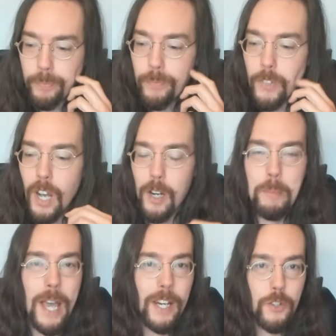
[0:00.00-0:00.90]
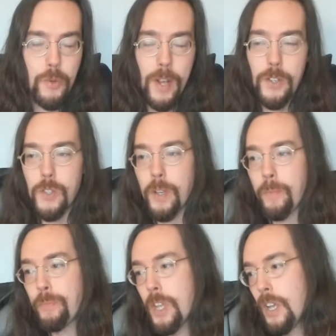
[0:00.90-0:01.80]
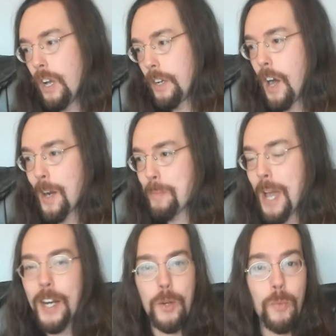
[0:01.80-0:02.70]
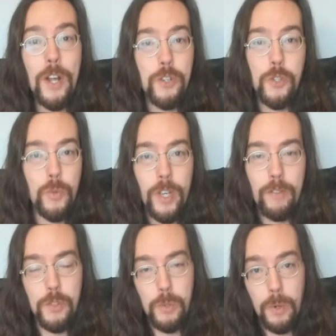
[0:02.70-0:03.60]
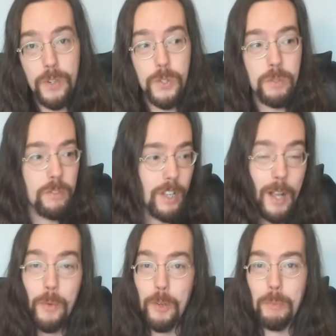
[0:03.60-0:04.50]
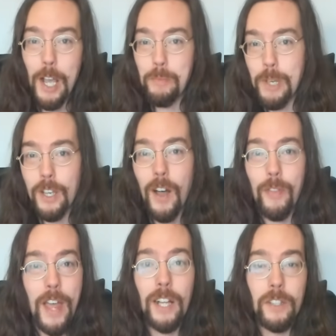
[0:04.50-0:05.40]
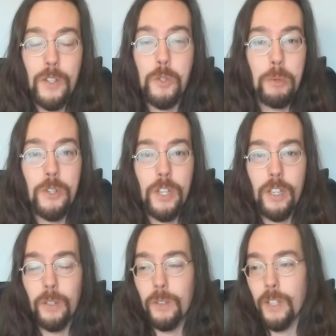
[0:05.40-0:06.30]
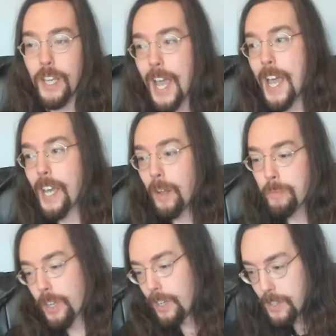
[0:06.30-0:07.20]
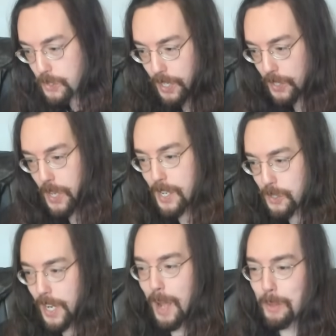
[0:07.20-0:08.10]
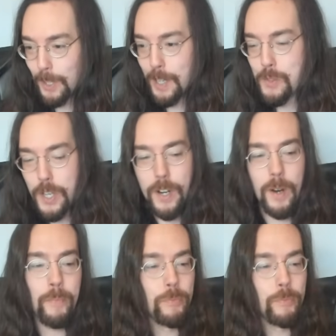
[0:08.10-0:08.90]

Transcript: Automatic tracing, an automatic registry of sorts. Uh, I wouldn't mind being on that list particularly. Hey, and Hexenhammer lives here.